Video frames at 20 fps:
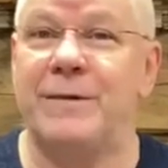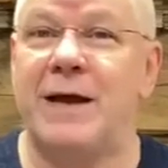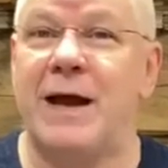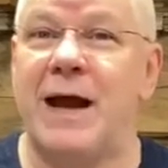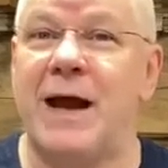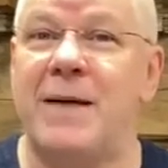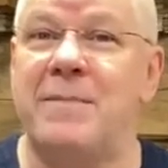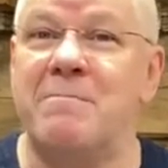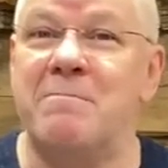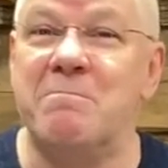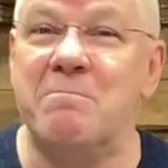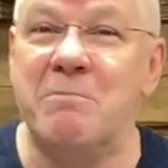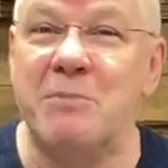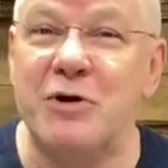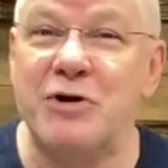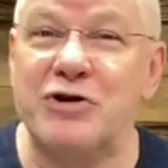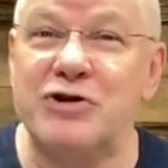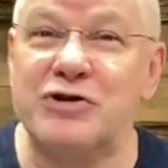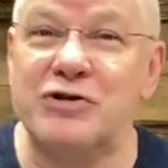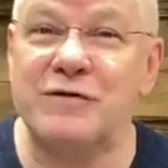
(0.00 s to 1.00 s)
a
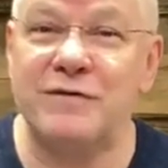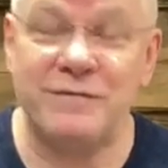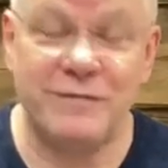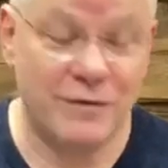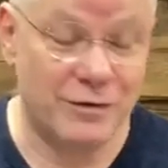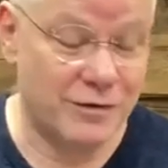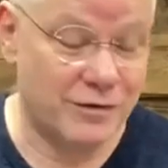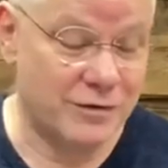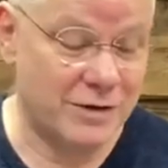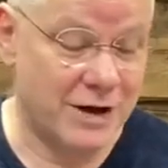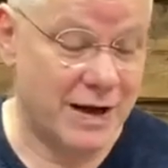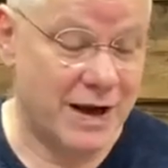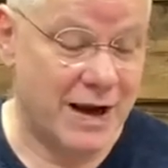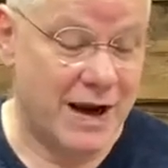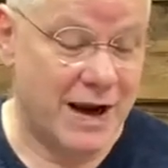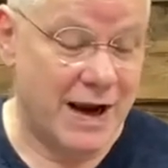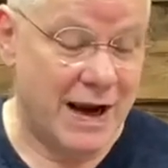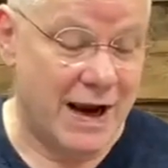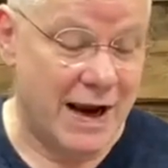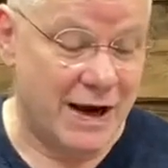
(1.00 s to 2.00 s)
merciful
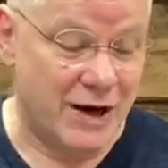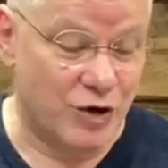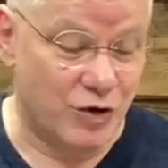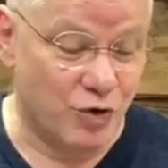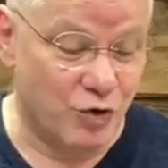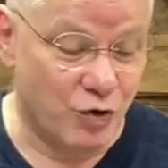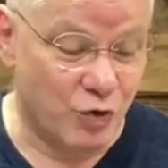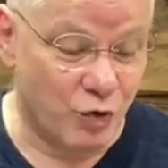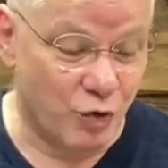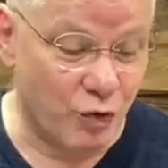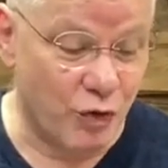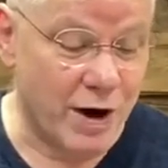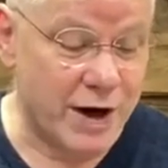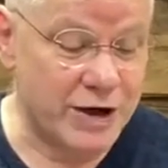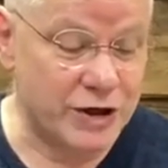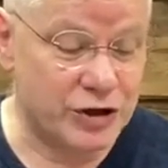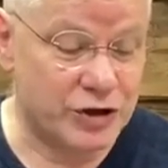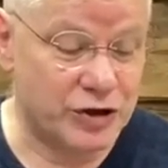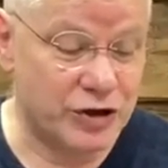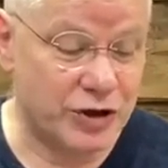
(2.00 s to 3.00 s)
and
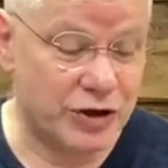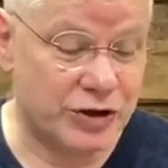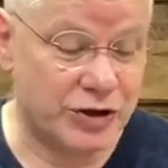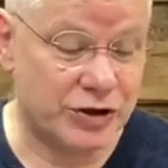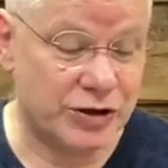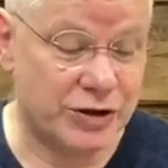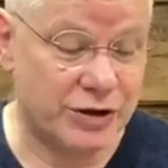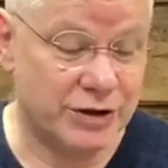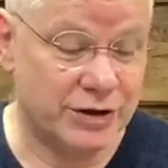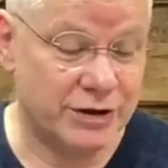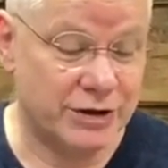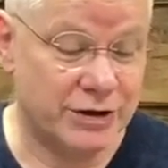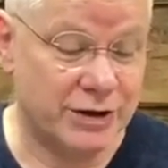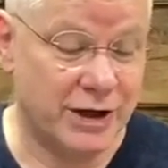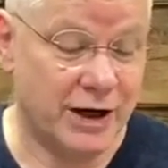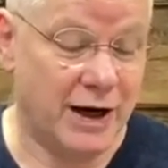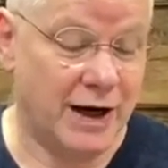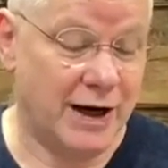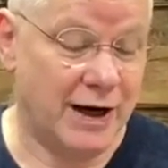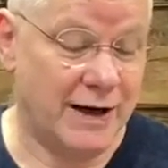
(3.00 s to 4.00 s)
gracious
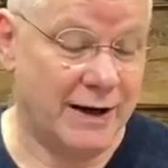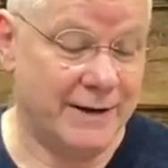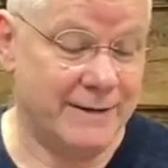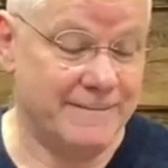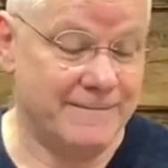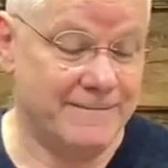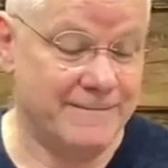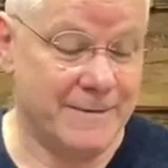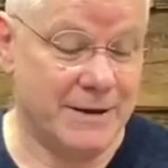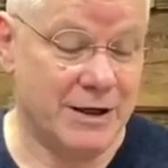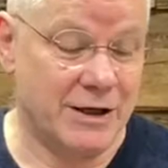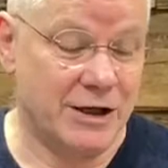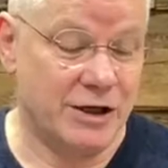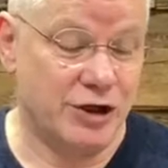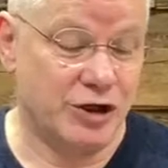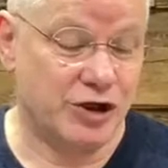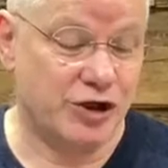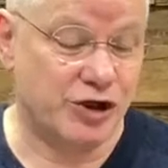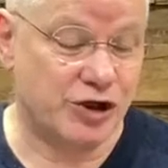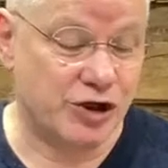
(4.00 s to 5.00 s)
God,
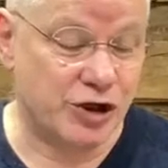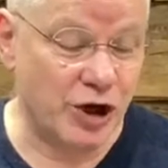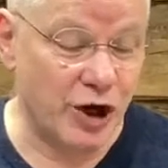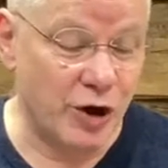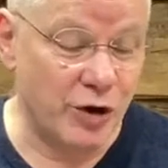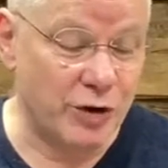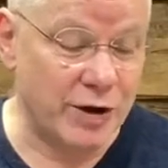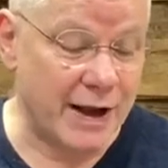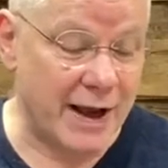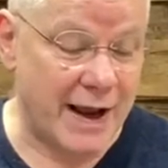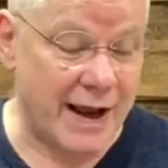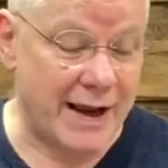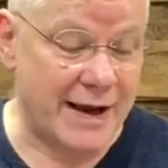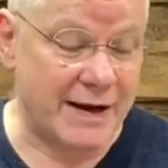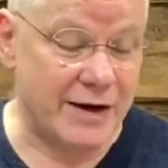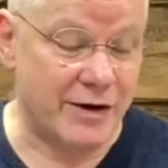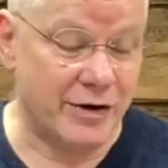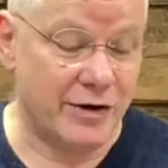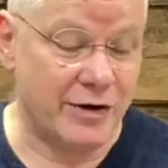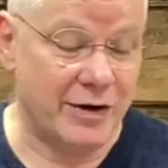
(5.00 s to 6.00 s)
slow to
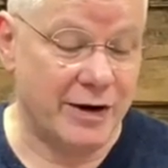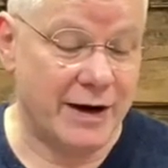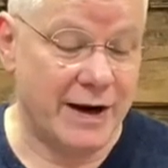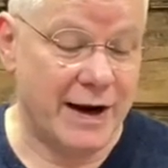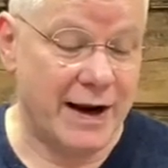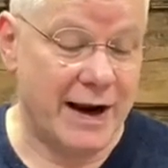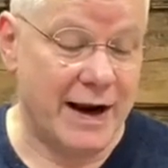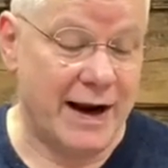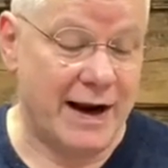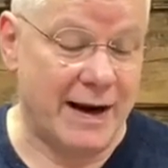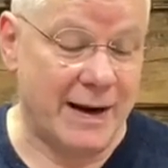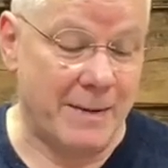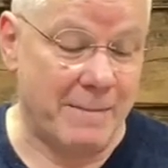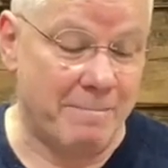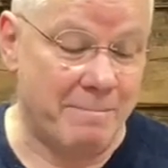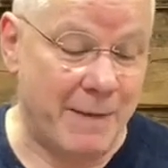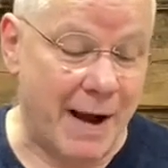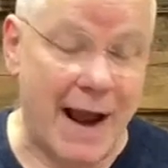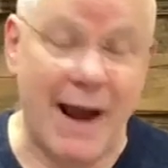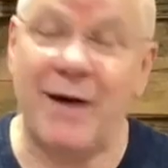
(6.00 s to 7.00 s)
anger and
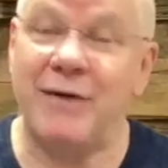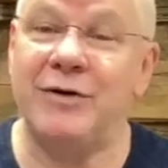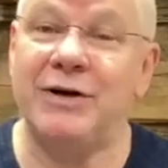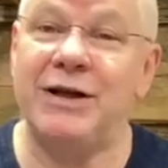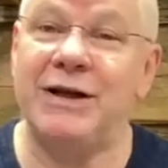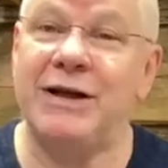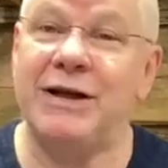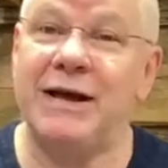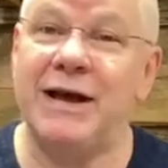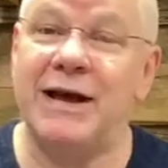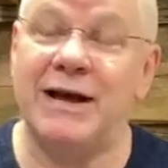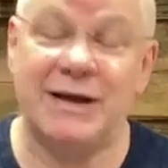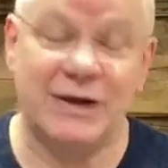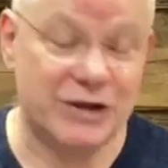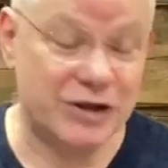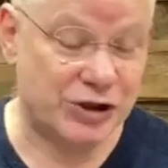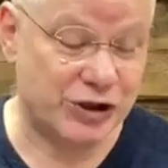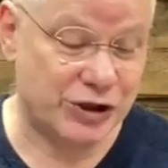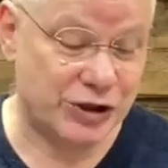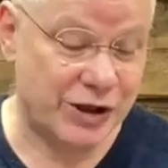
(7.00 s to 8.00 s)
abounding in
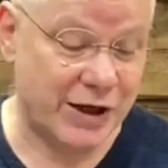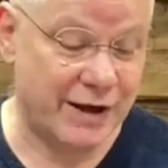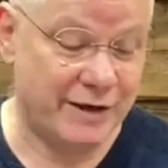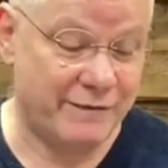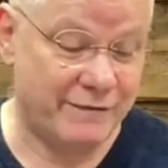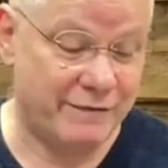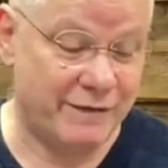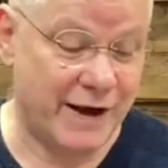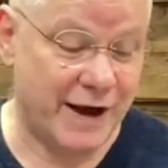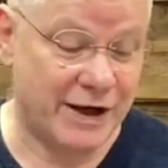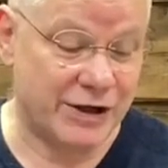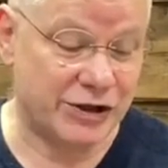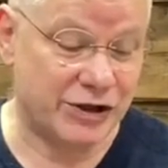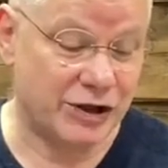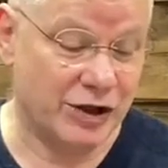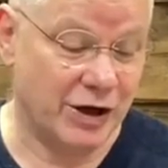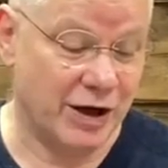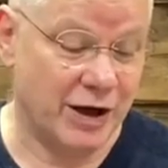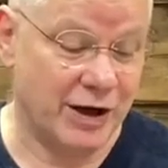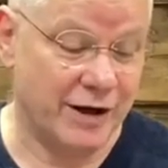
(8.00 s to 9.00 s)

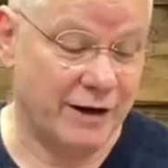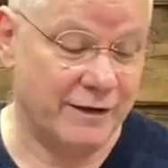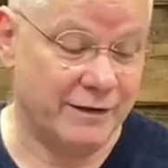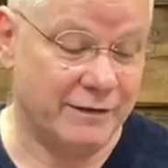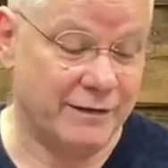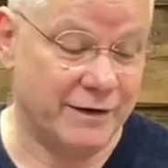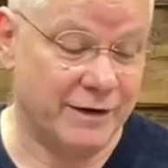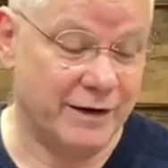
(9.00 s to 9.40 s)
steadfast love,